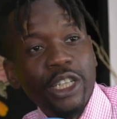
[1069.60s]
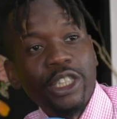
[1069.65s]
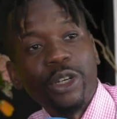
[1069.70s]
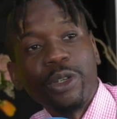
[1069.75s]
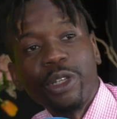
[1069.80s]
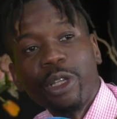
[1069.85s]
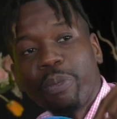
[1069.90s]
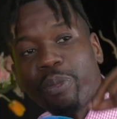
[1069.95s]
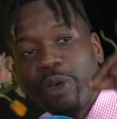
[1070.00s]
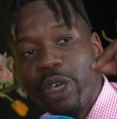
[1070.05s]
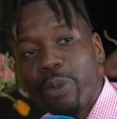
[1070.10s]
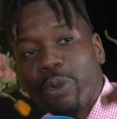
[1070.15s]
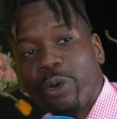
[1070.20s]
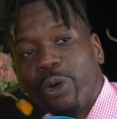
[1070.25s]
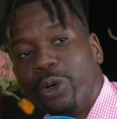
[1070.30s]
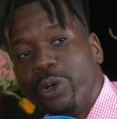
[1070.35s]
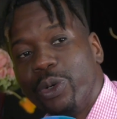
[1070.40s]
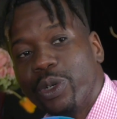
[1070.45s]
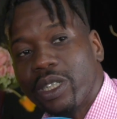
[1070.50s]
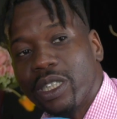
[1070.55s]
So the people
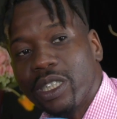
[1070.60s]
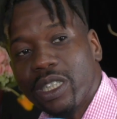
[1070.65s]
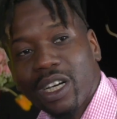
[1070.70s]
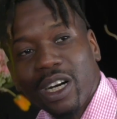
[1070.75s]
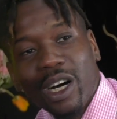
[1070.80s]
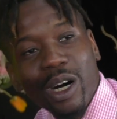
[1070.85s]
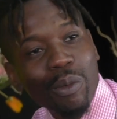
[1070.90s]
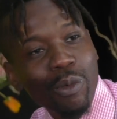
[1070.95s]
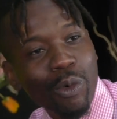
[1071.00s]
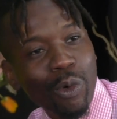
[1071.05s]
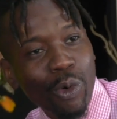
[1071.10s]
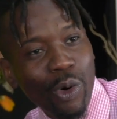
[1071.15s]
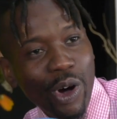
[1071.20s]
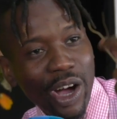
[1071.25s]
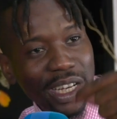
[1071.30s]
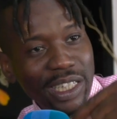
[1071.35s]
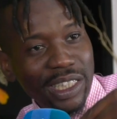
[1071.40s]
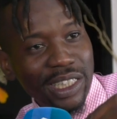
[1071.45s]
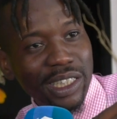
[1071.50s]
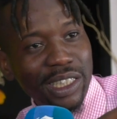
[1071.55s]
who can come
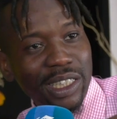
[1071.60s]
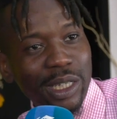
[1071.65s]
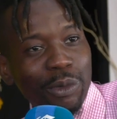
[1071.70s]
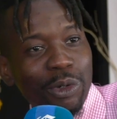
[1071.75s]
watch it,